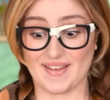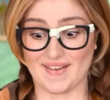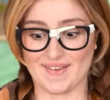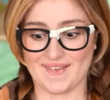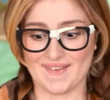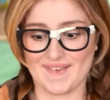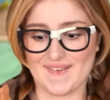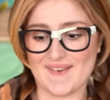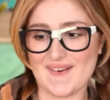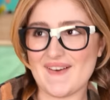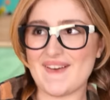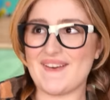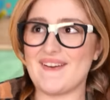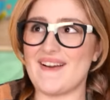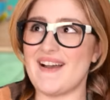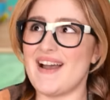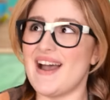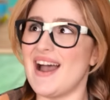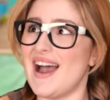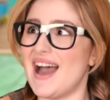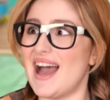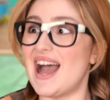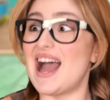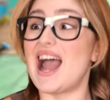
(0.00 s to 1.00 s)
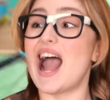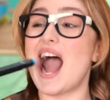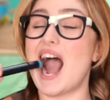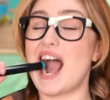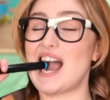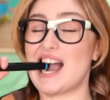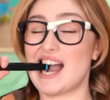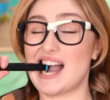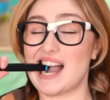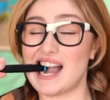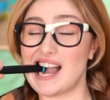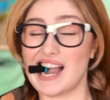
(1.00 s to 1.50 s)
Now I need a pen.
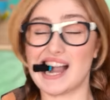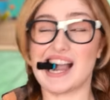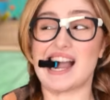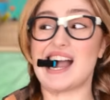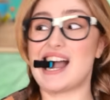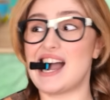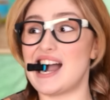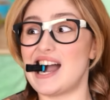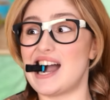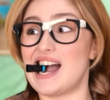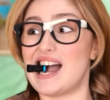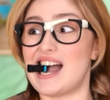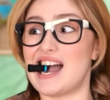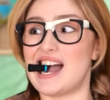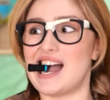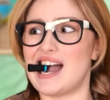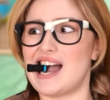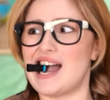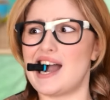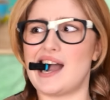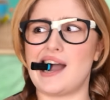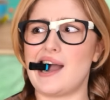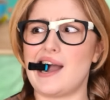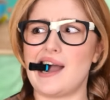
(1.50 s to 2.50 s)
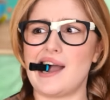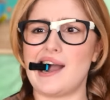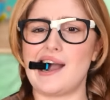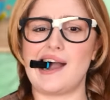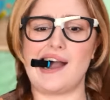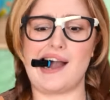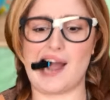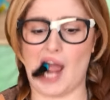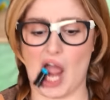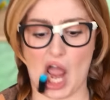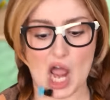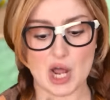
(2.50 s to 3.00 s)
Nah,
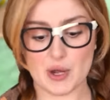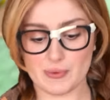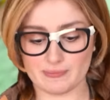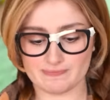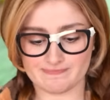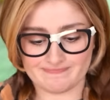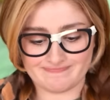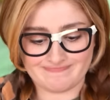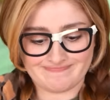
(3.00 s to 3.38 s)
I need more